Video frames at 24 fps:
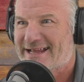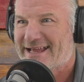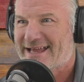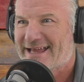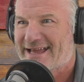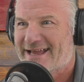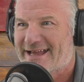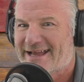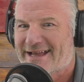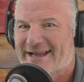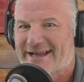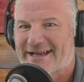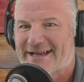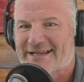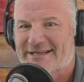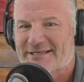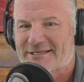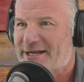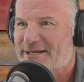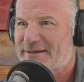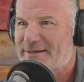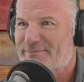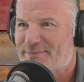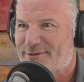and
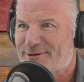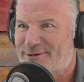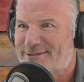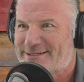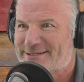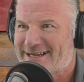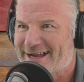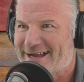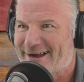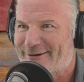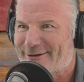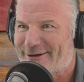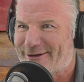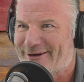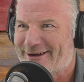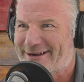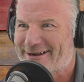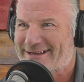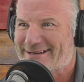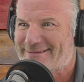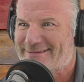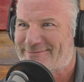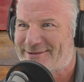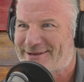have burnt out on
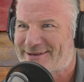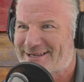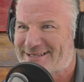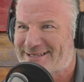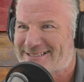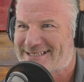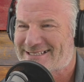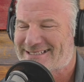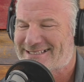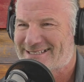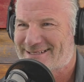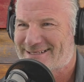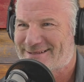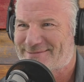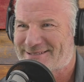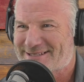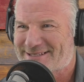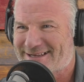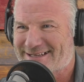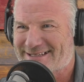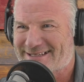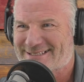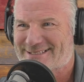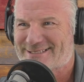it because it seems
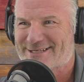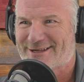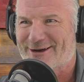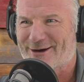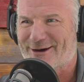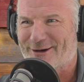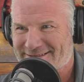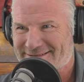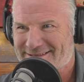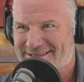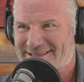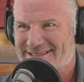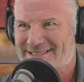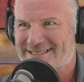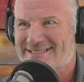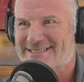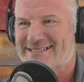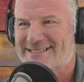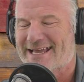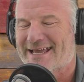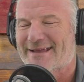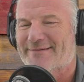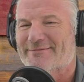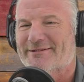like it's all the same.